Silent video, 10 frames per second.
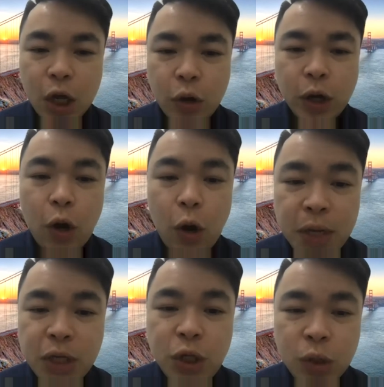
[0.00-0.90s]
you can
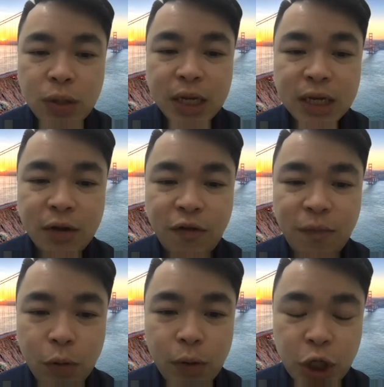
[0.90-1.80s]
always use this kind of
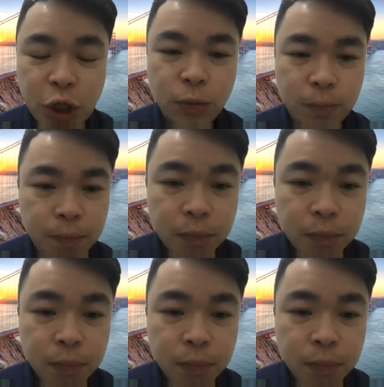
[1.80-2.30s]
blue light shield.